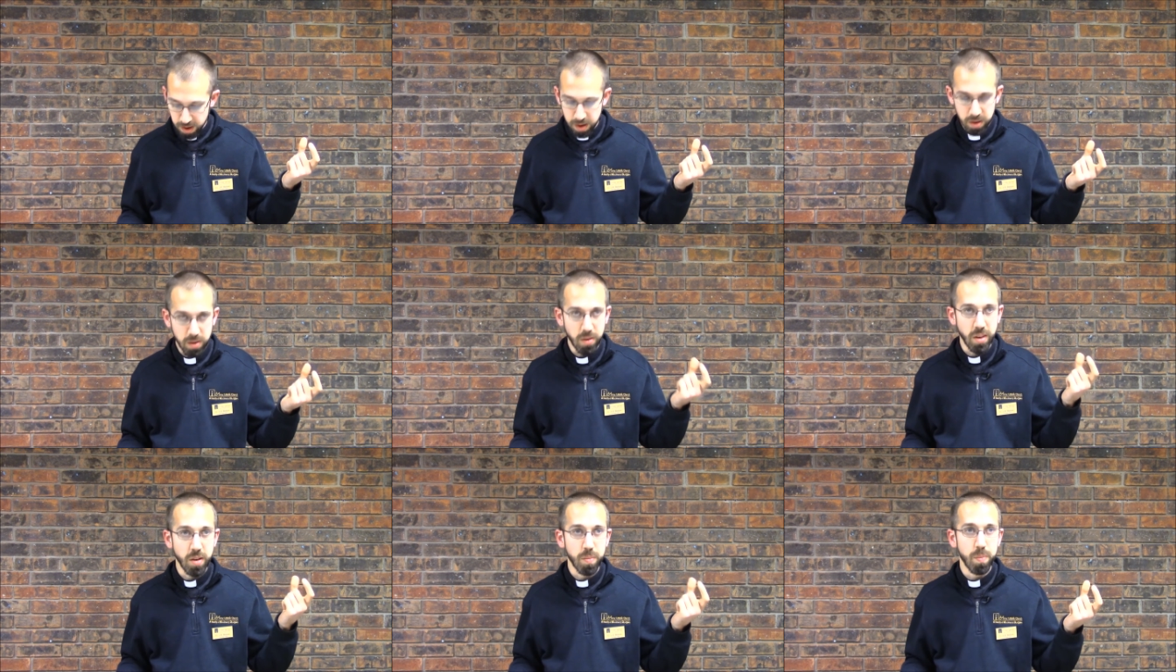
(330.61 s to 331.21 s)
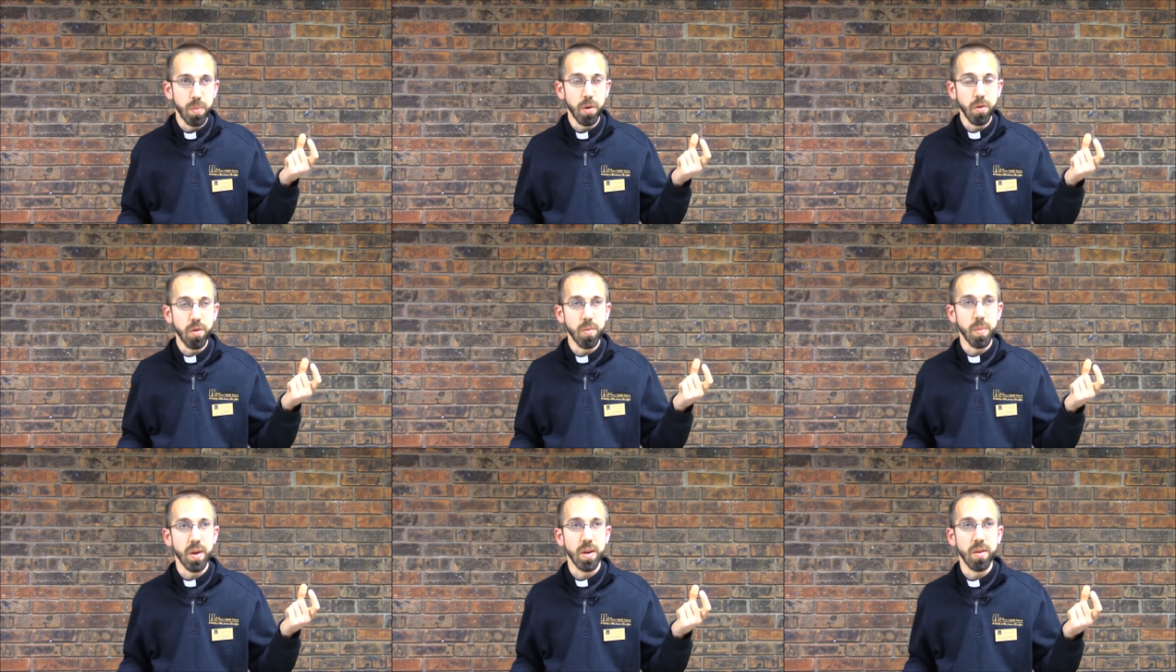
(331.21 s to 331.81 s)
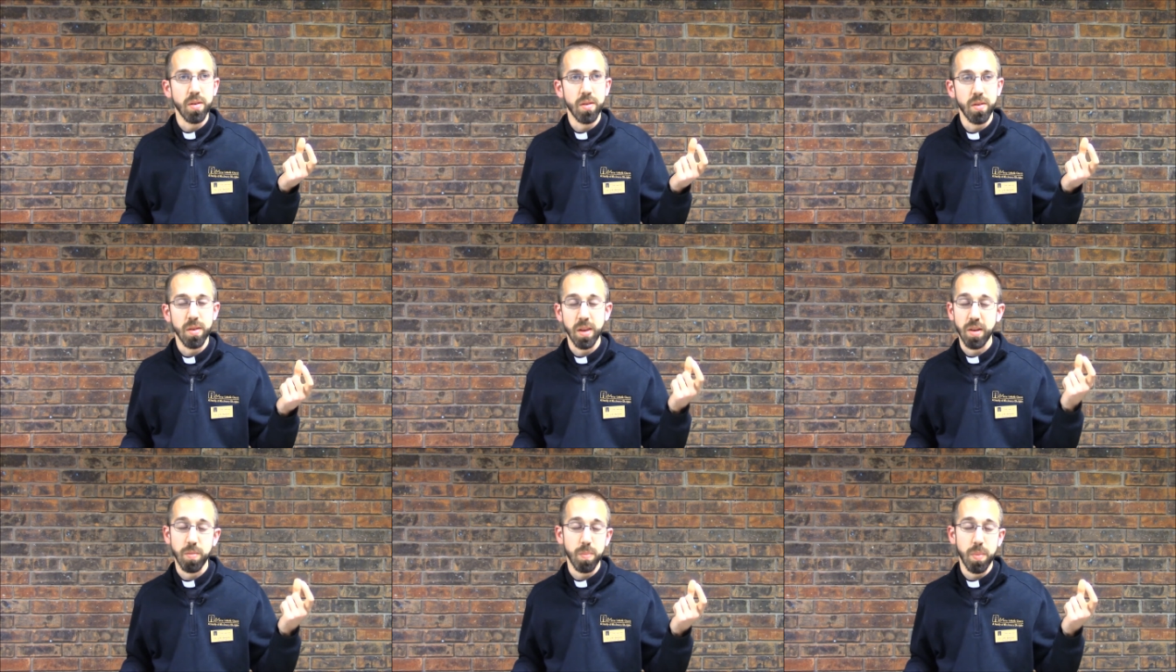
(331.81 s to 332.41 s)
So these pilgrims
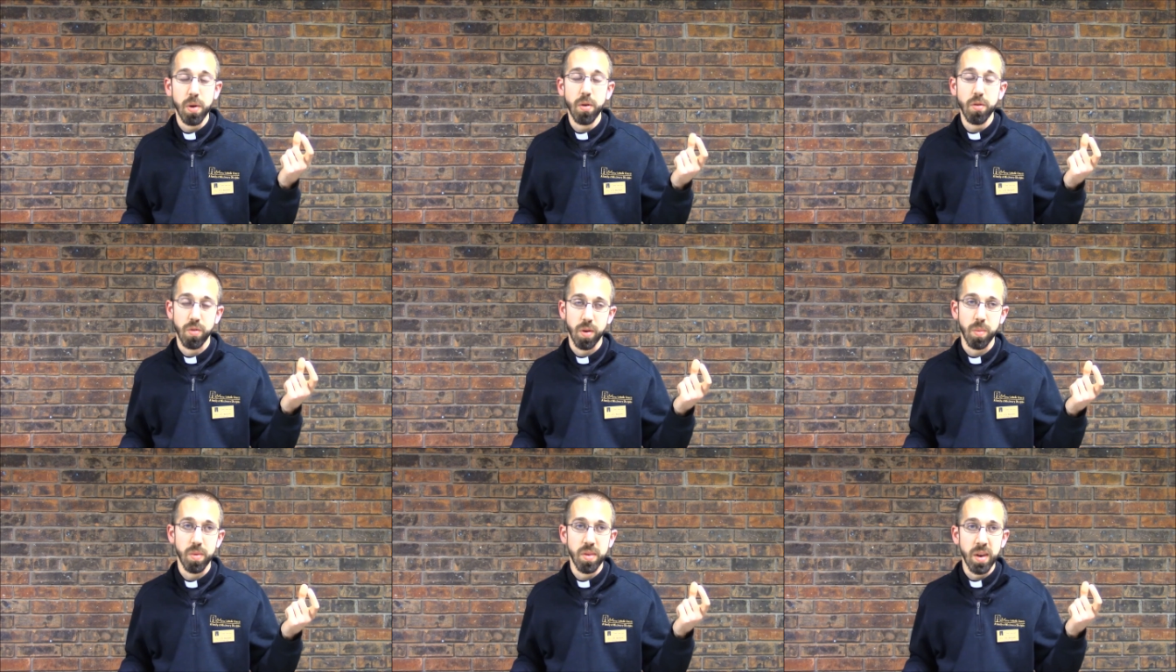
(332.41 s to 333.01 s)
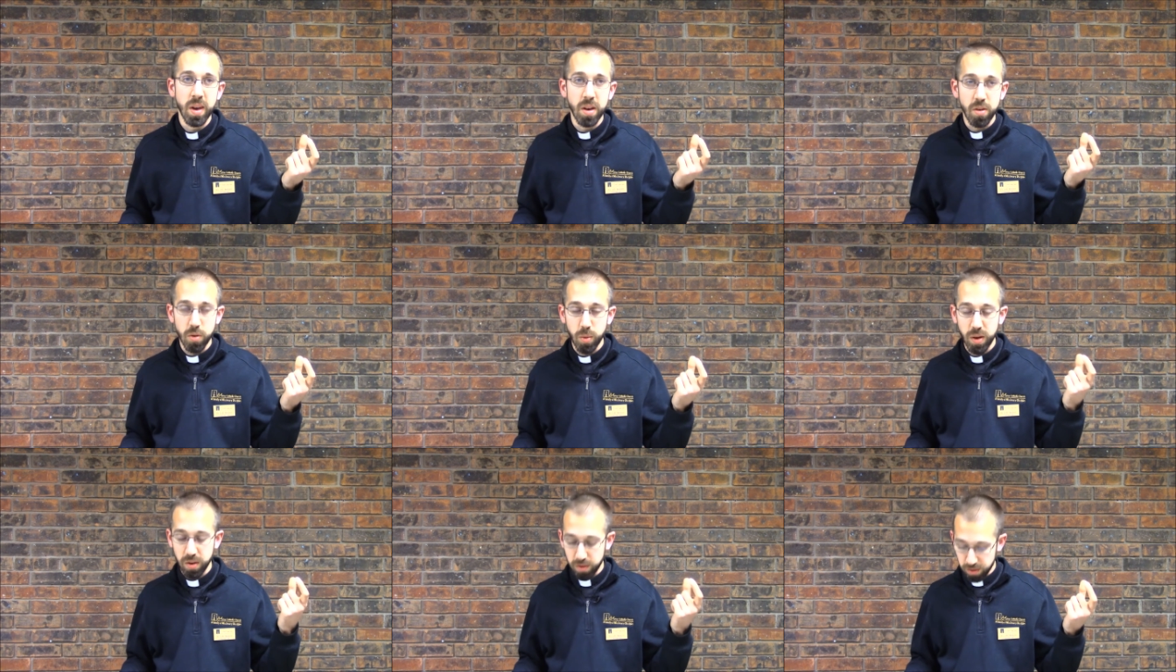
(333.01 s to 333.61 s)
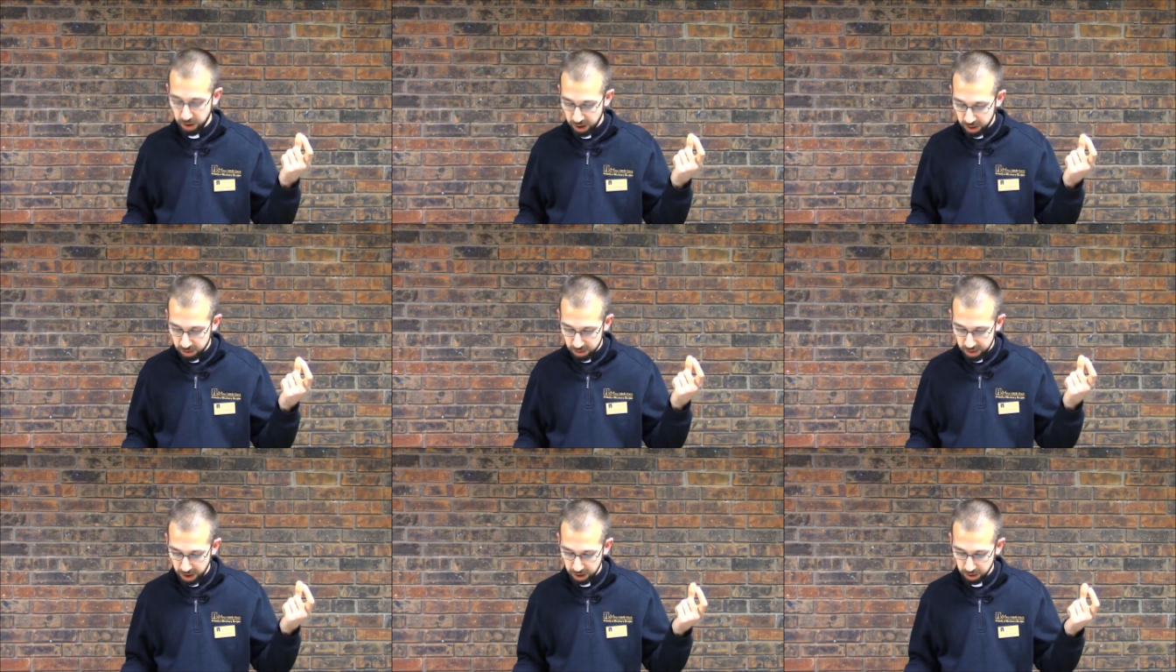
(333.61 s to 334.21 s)
needed to
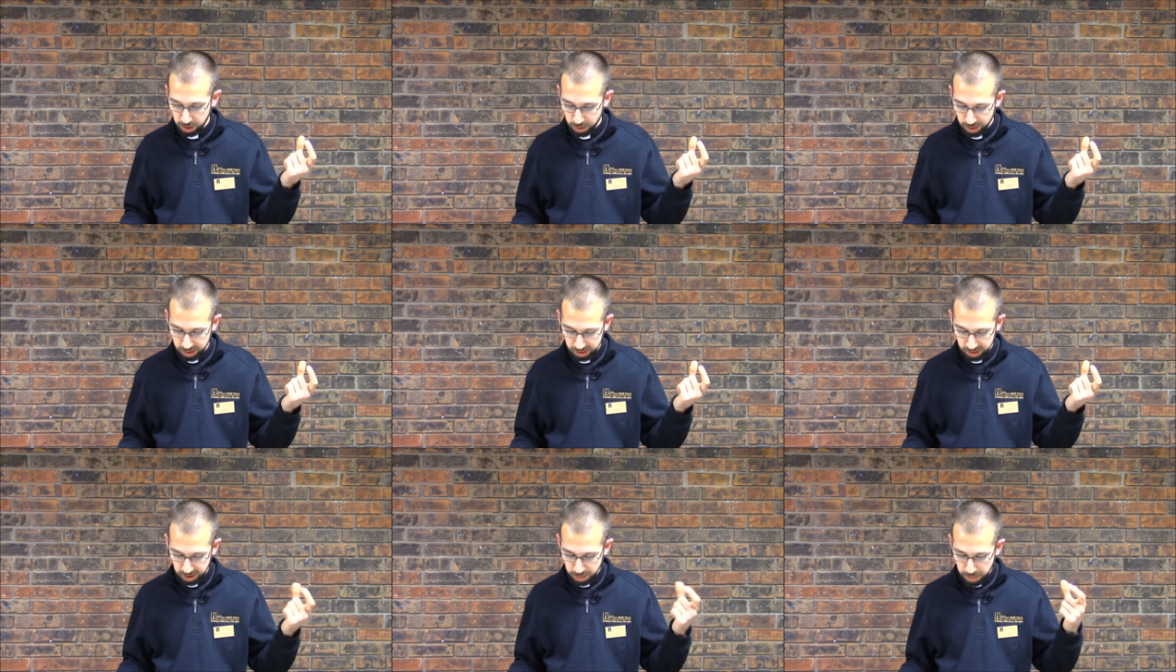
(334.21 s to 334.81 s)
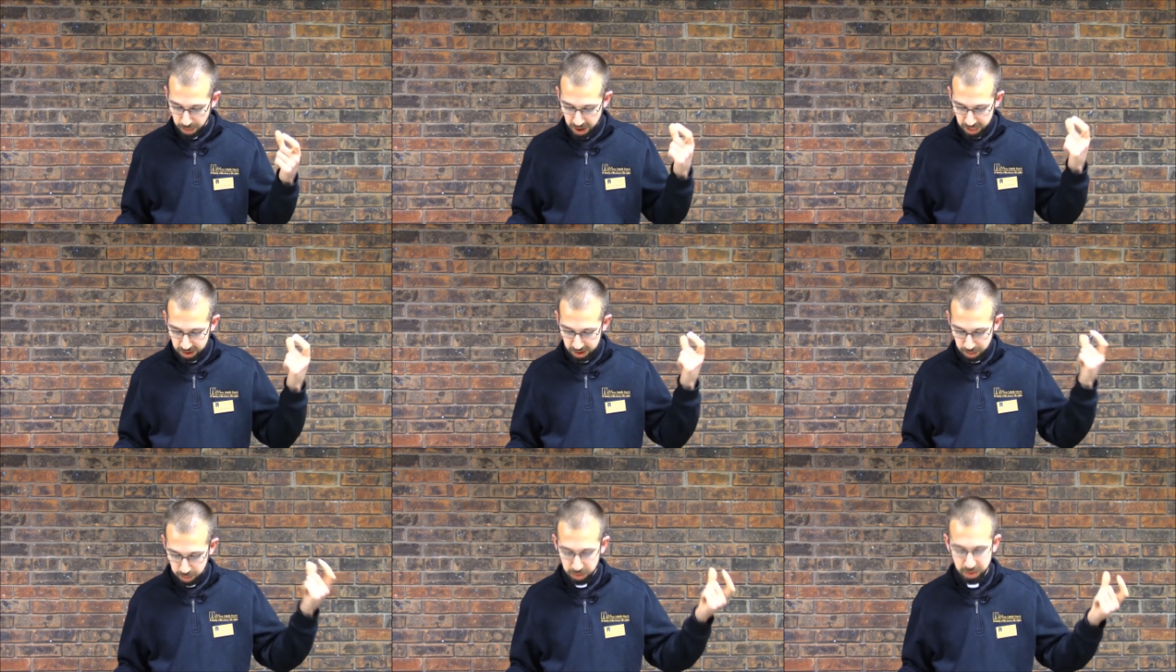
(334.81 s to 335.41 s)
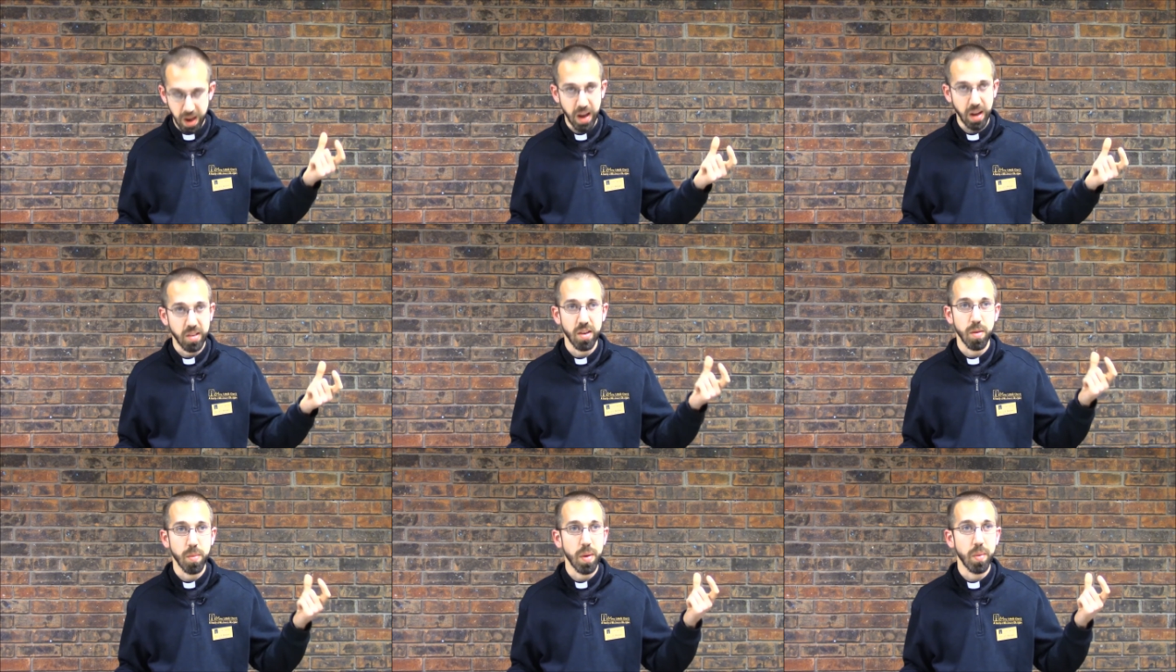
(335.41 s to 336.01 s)
exchange that currency to pay the temple tax
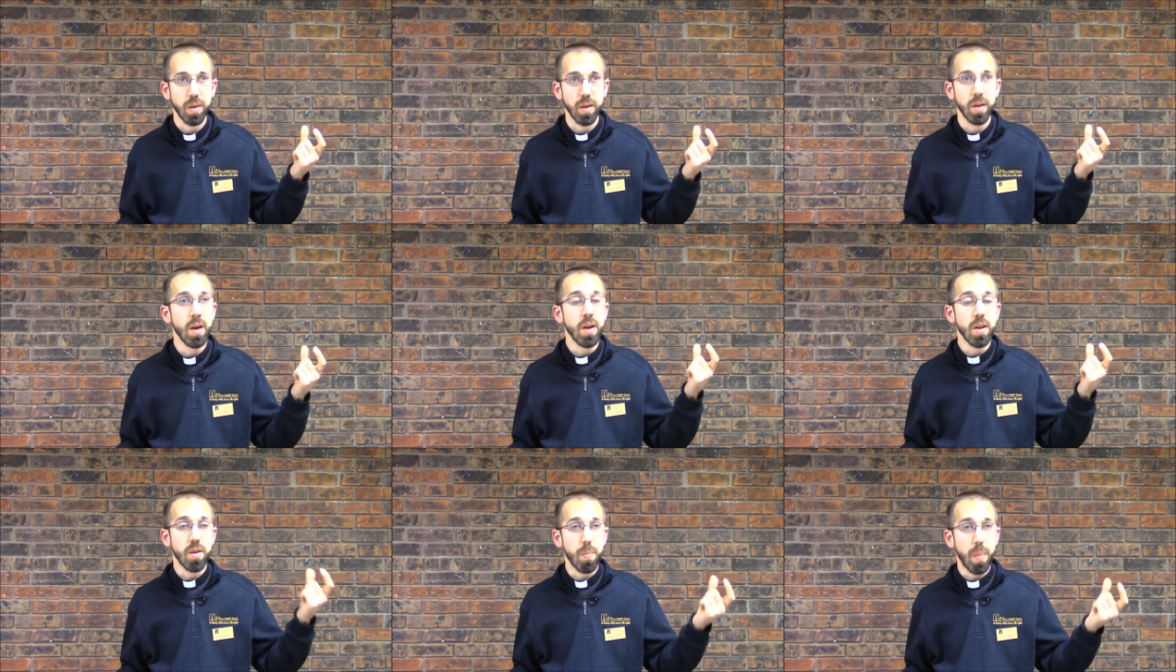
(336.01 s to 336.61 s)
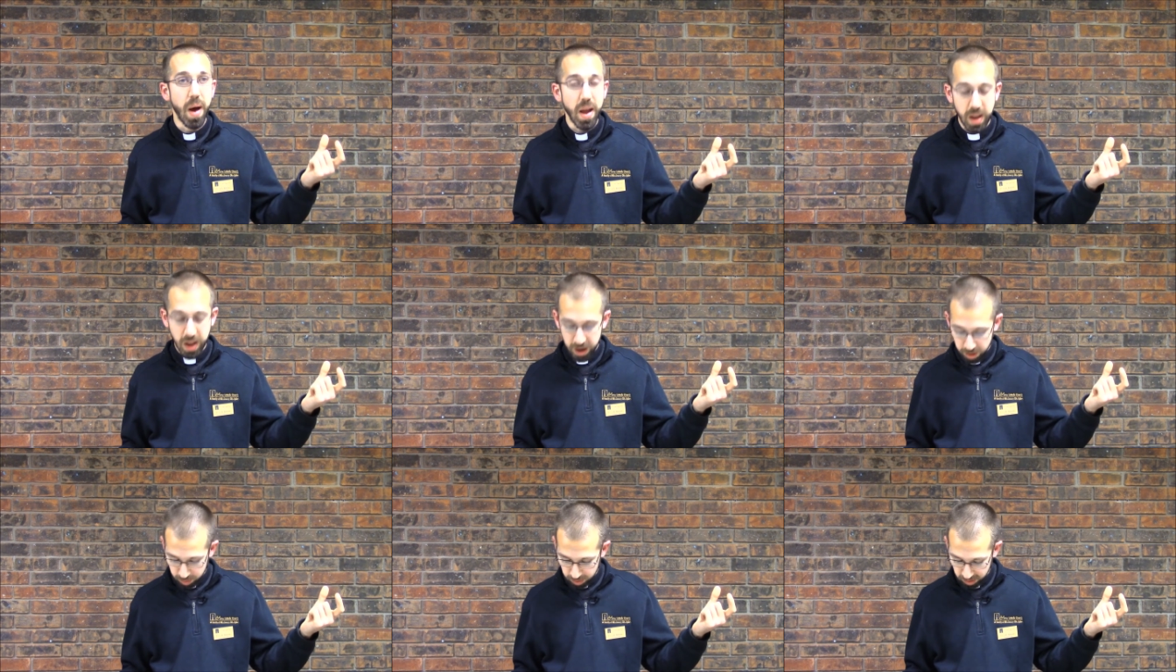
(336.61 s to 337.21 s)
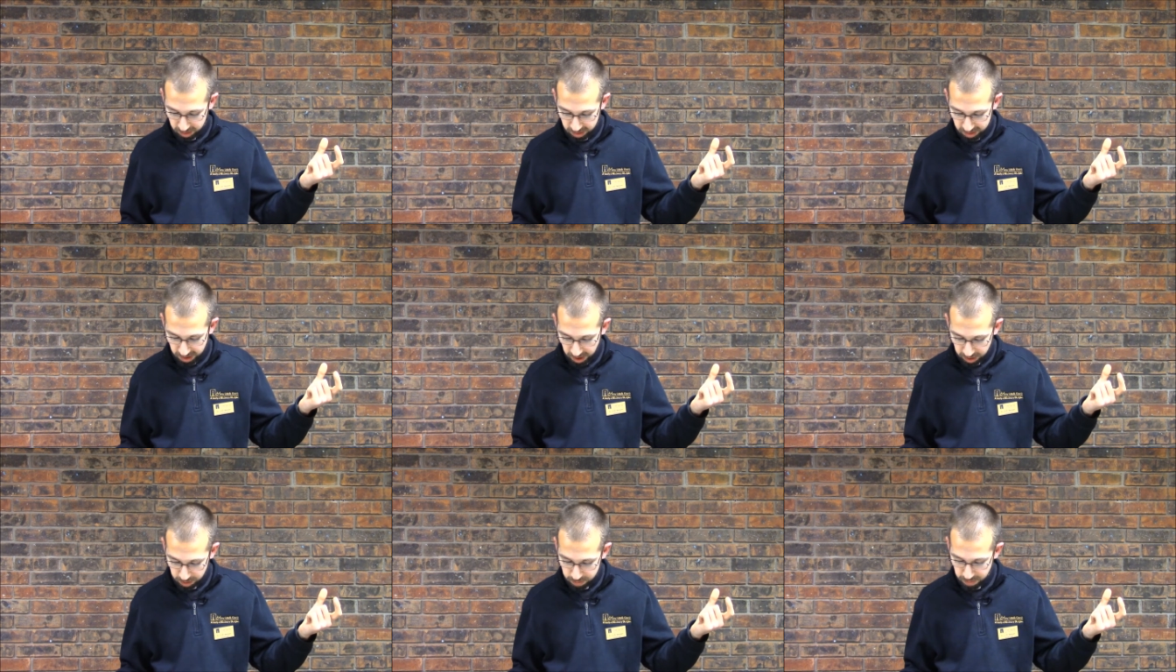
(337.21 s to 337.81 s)
and to be able to buy animals to
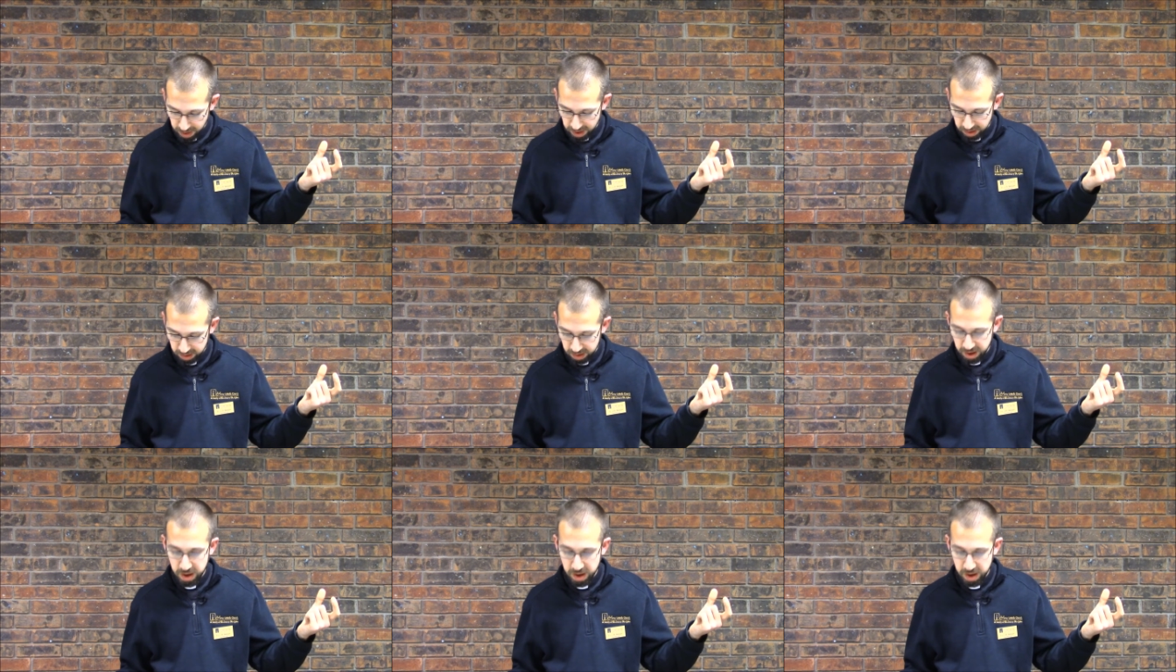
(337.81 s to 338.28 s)
sacrifice.